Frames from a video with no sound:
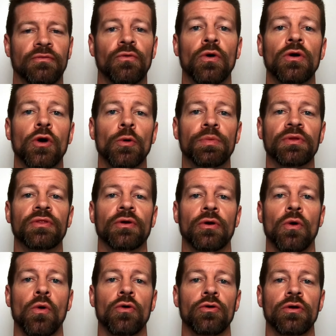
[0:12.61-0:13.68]
Ford opened their
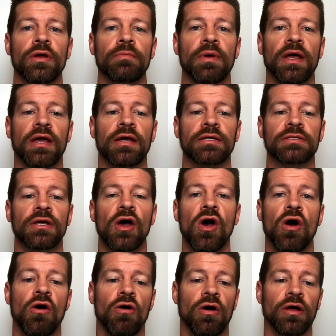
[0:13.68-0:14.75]
ordering banks
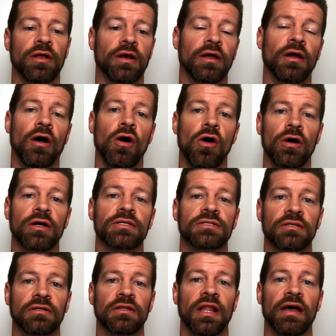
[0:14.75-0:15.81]
on August
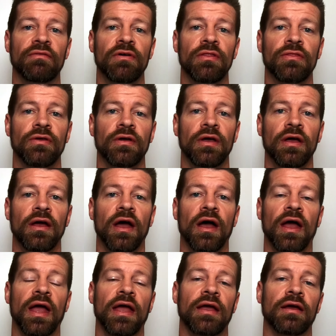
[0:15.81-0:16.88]
11th,
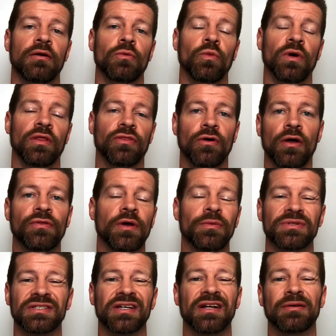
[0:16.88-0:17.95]
and we thought that
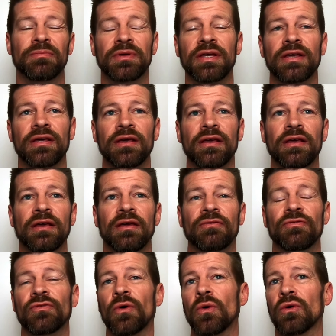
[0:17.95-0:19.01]
was going to be
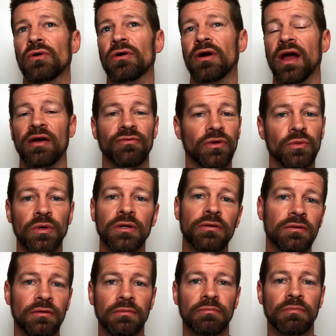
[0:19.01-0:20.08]
for
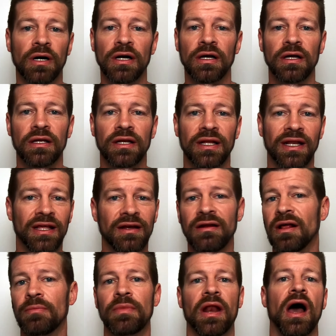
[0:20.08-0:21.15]
everyone, but it ended
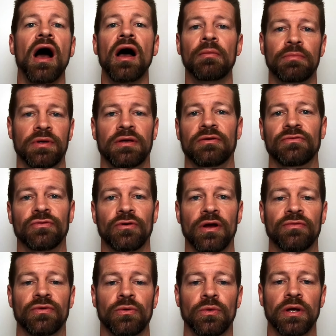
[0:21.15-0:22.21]
up not being for
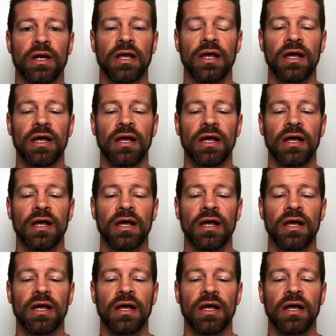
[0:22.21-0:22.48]
everyone.